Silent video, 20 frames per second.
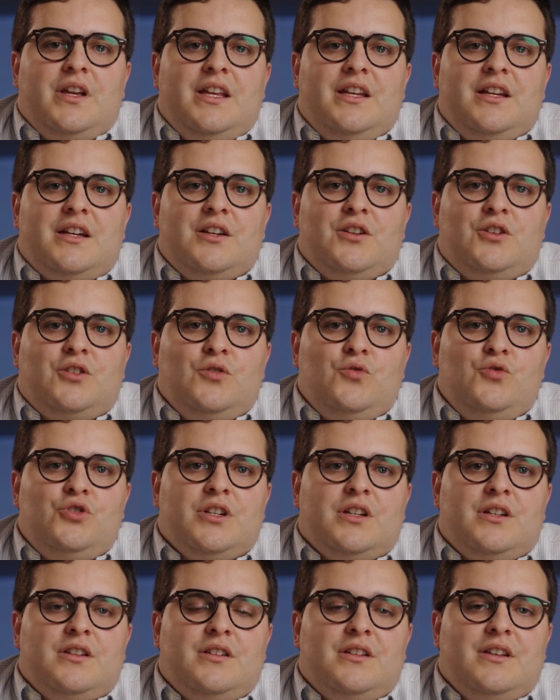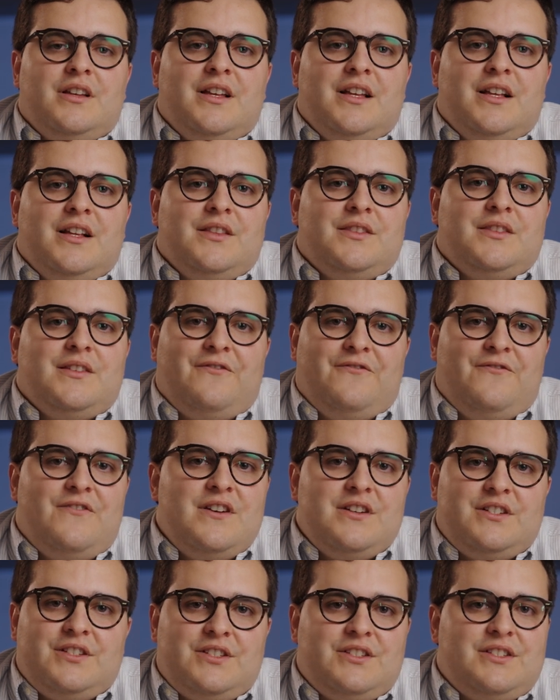in conclusion, the
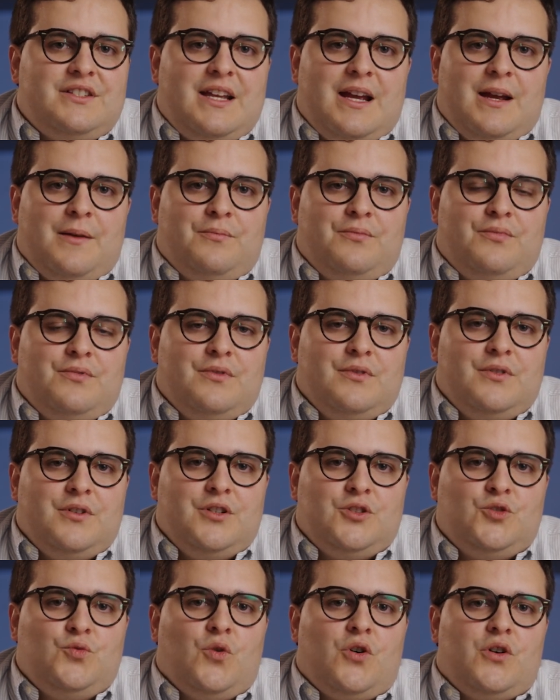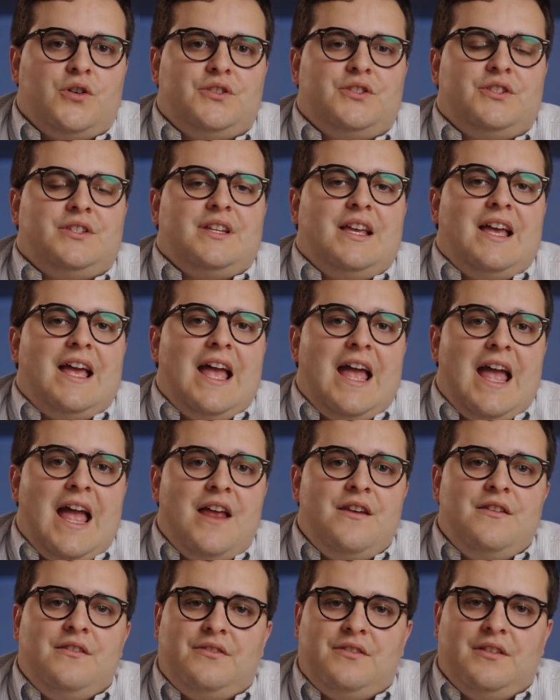first step towards
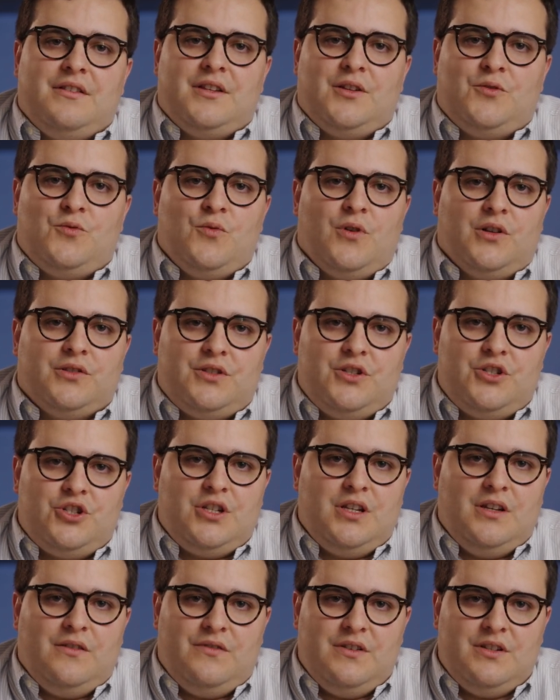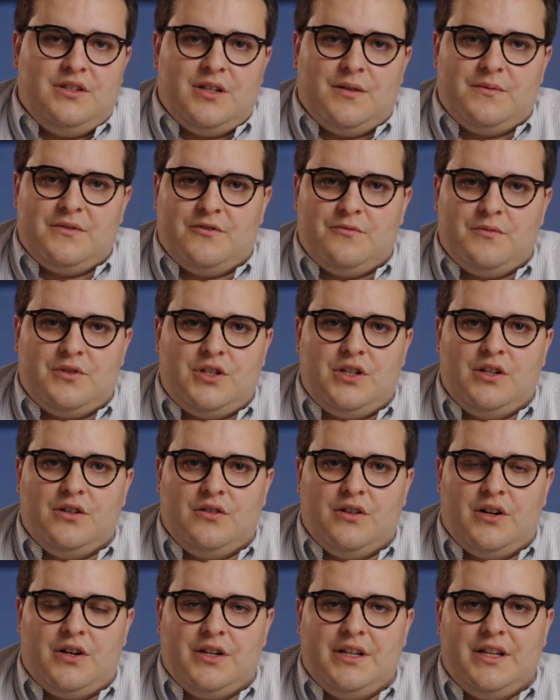anything that you want to achieve in terms of
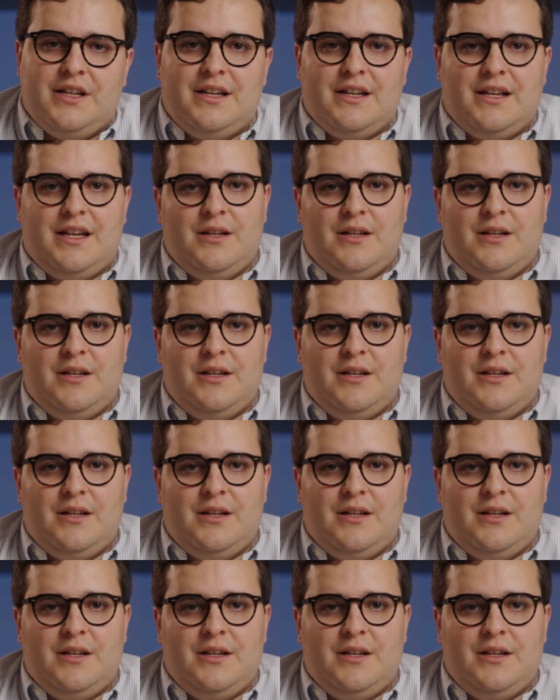machine learning,